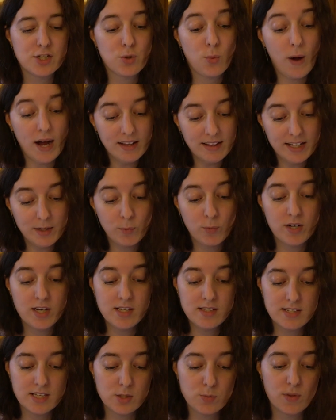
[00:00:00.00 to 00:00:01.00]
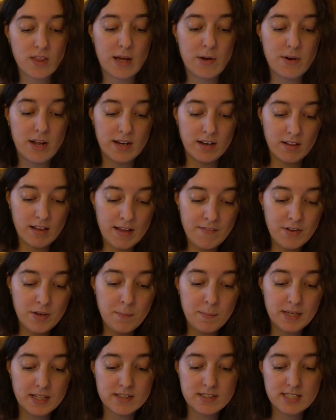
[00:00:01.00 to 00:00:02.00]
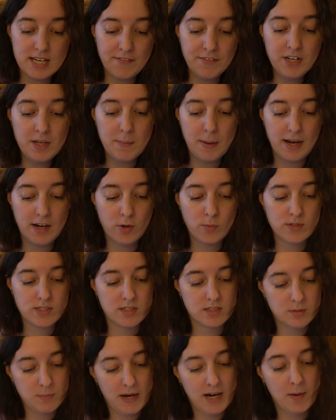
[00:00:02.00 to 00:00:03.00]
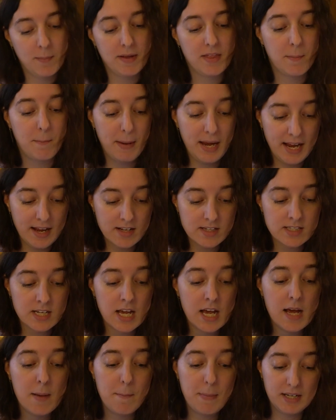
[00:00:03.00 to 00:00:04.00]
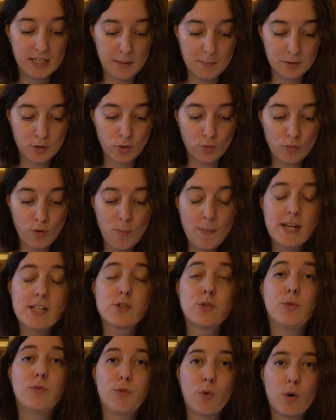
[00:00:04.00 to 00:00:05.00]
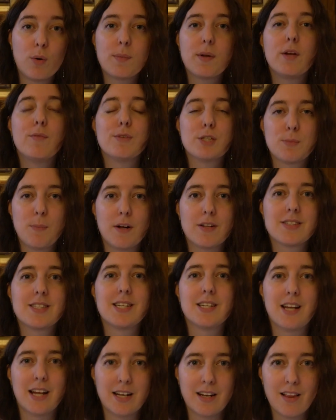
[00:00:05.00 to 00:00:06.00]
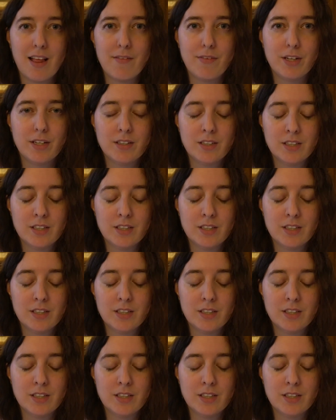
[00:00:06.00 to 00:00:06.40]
Twilight wouldn't exist without 9/11 because Stephenie Meyer was inspired by the band My Chemical Romance, who formed in response to 9/11.